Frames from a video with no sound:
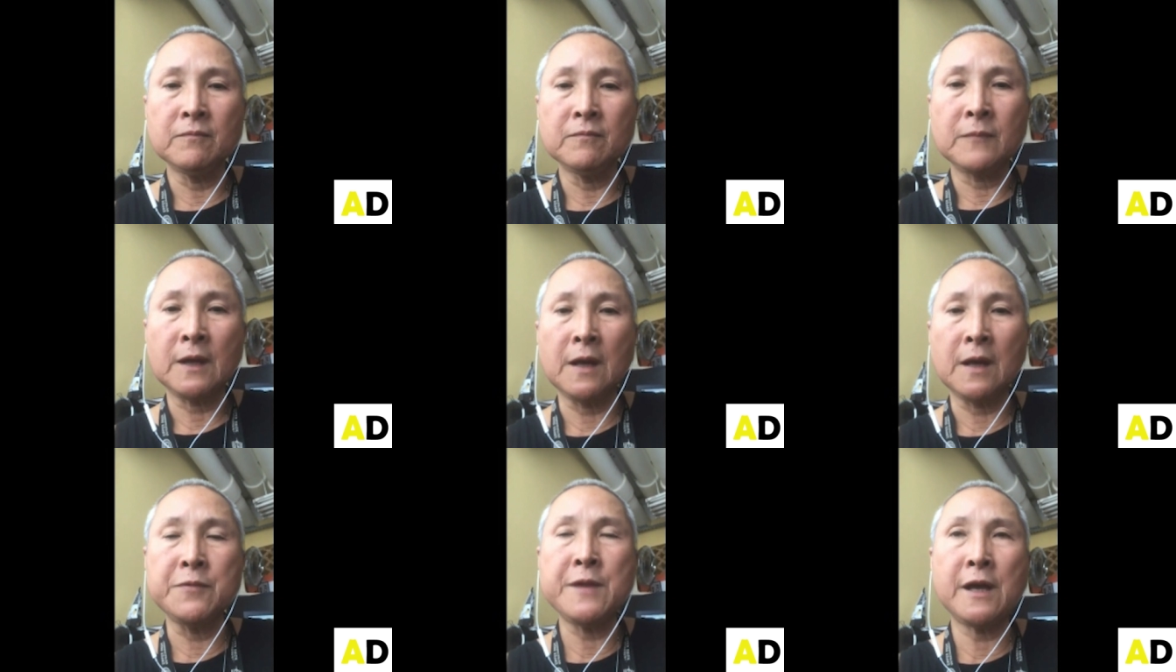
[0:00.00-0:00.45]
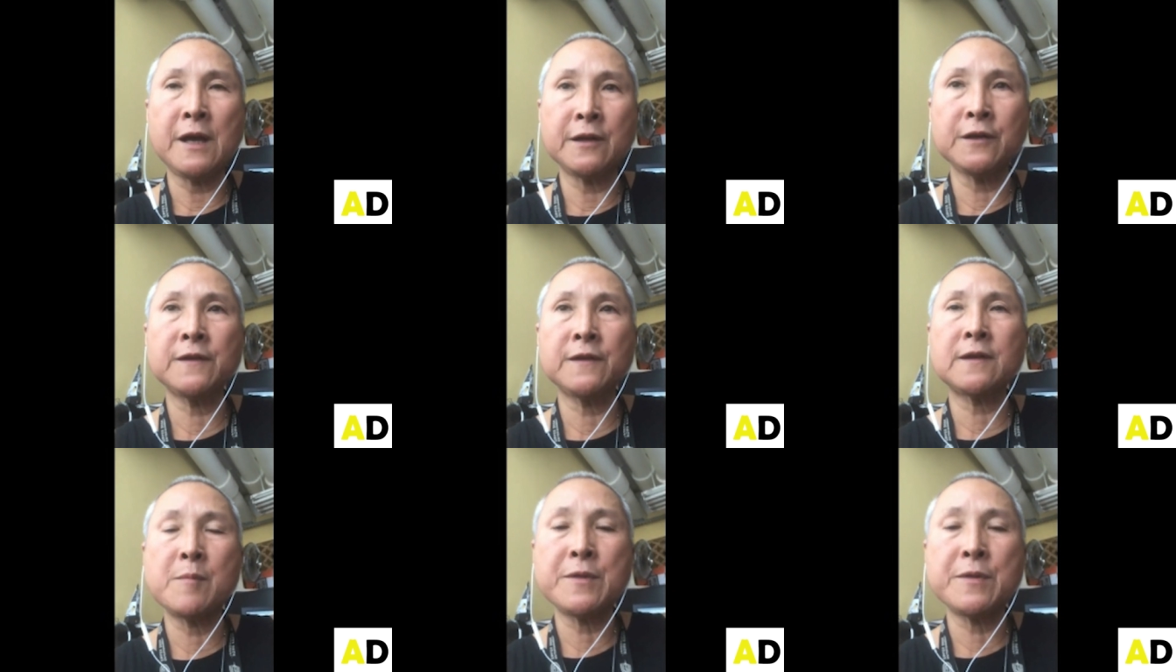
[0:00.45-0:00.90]
And that
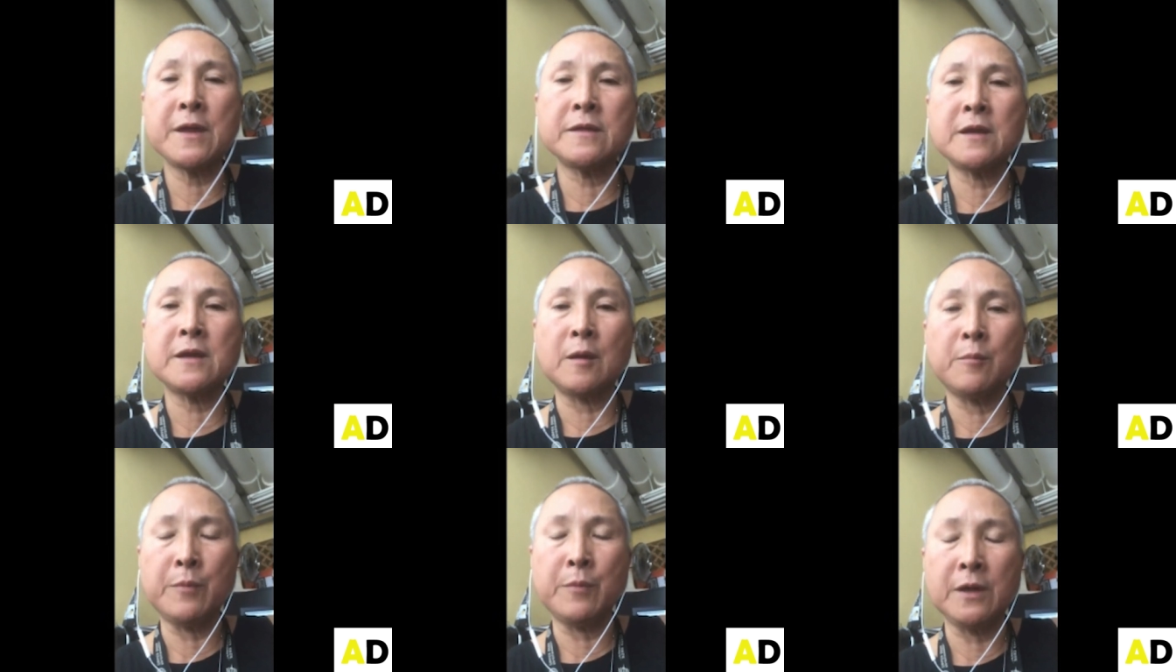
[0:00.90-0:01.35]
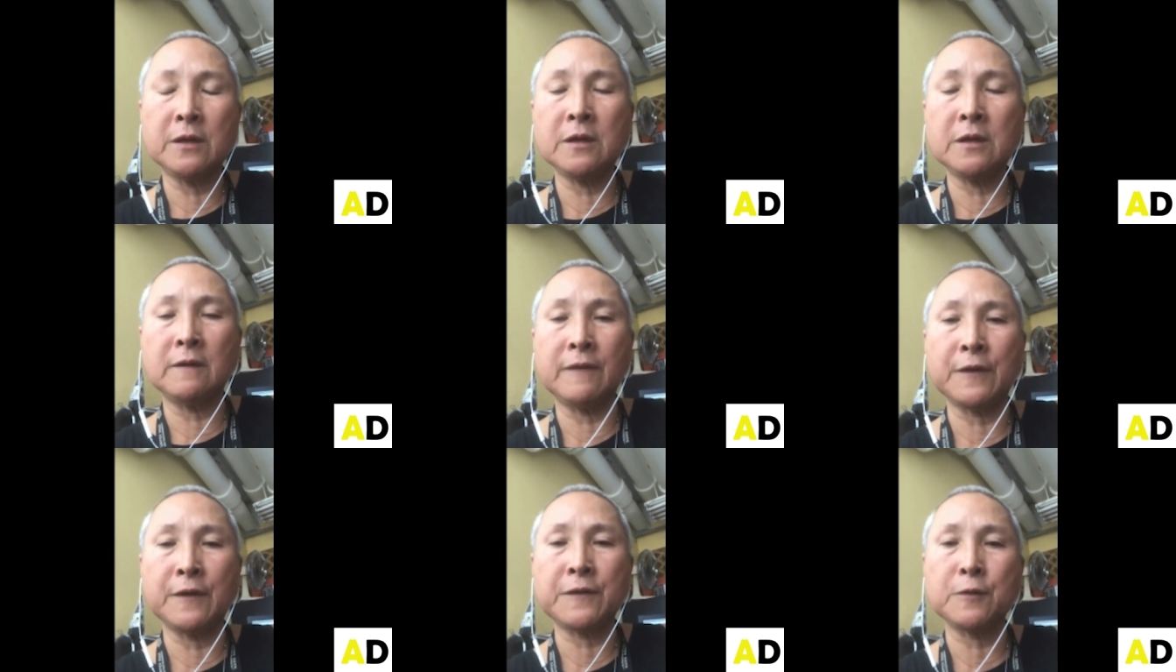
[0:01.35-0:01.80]
is something that many
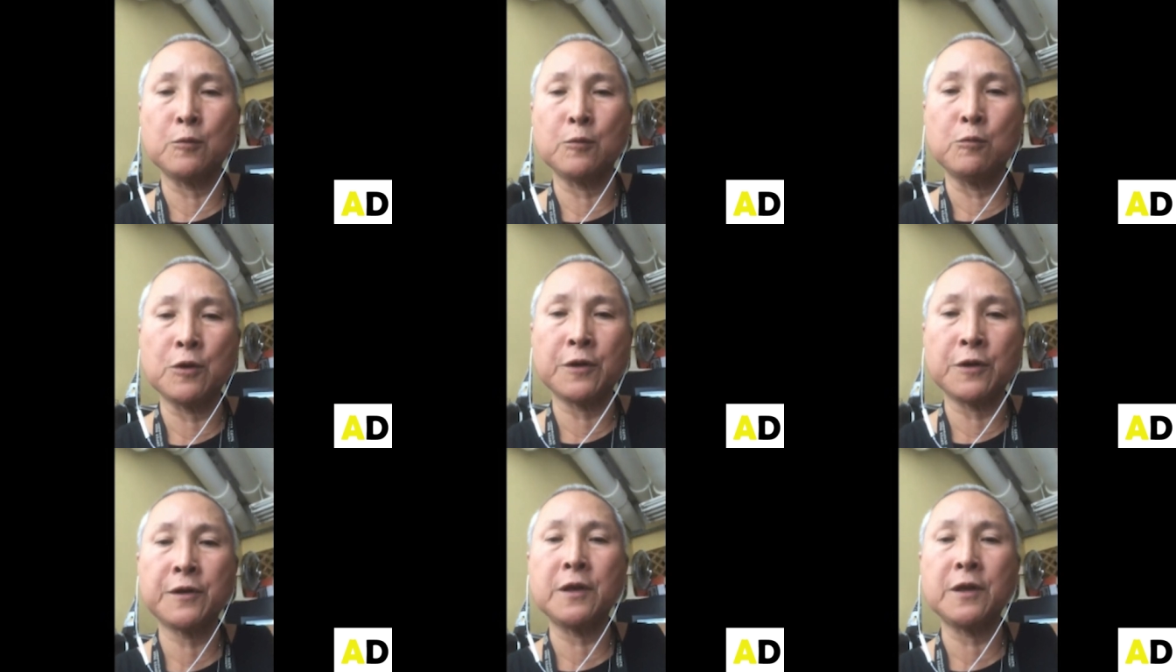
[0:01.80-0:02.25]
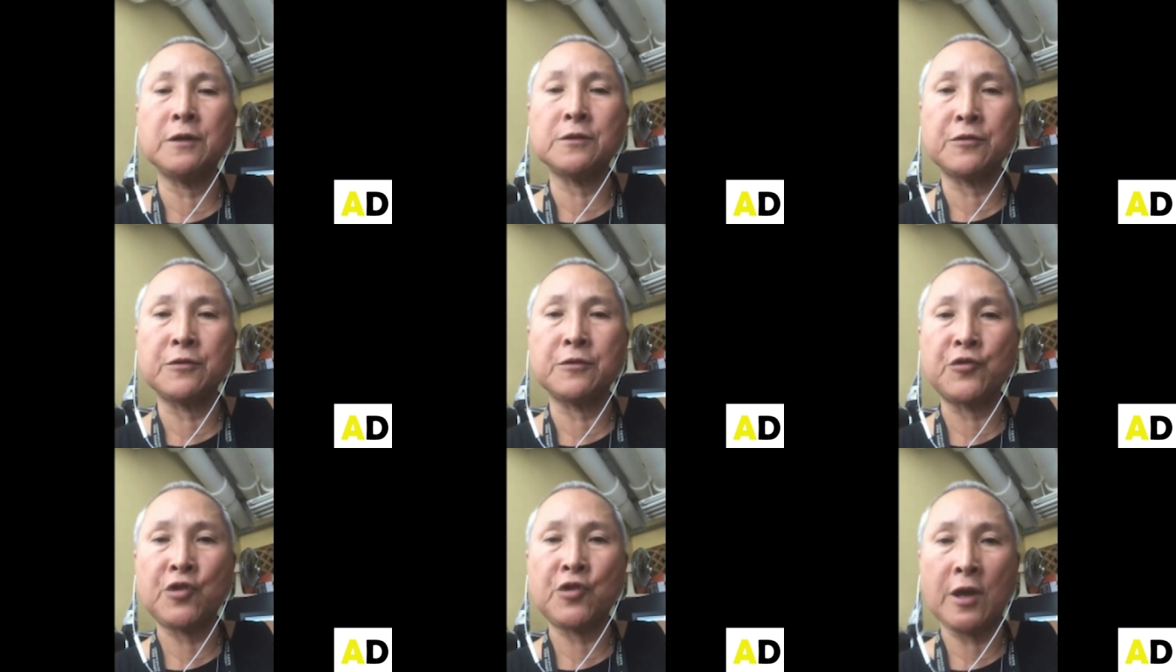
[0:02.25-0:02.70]
of us are working
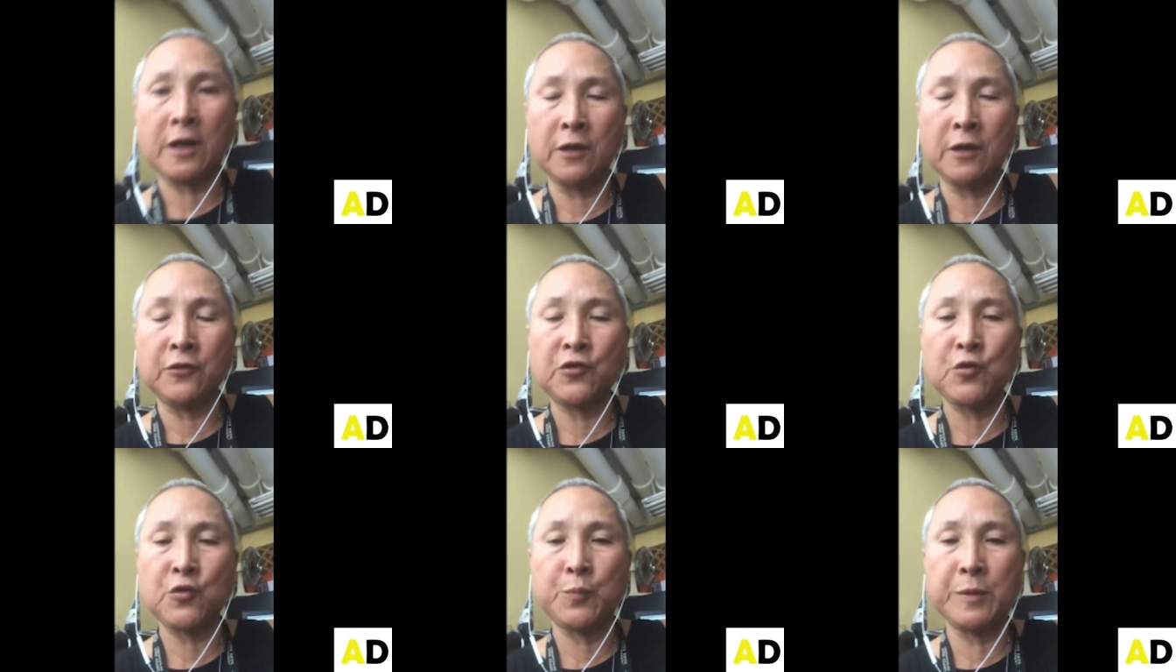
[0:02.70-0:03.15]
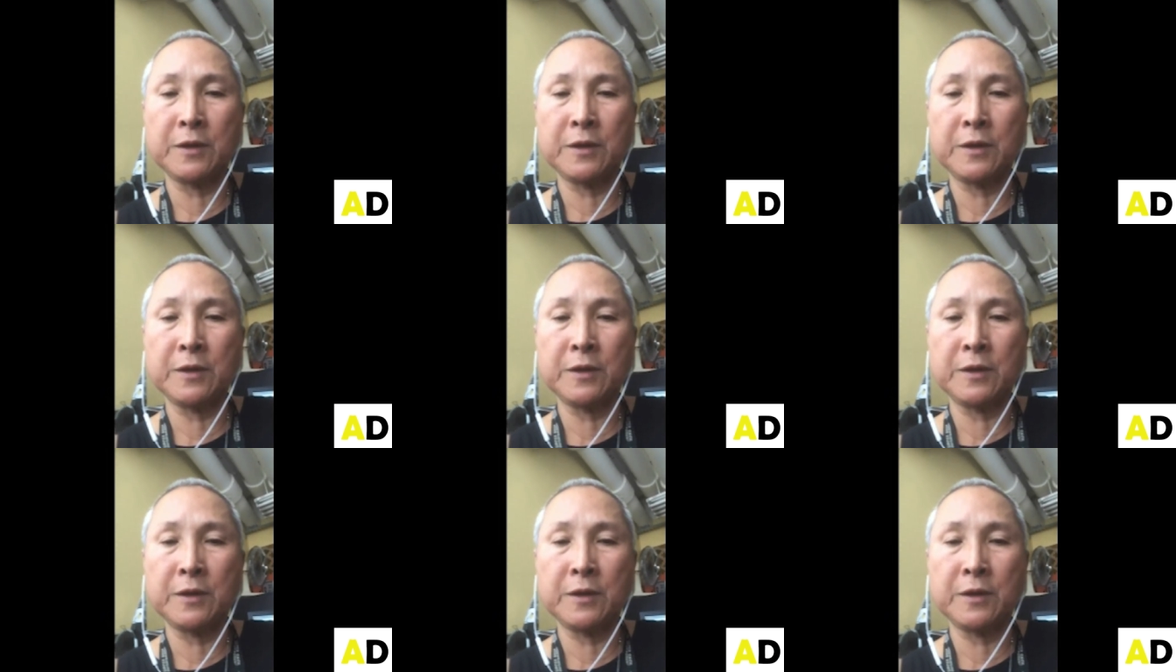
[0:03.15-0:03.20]
to change,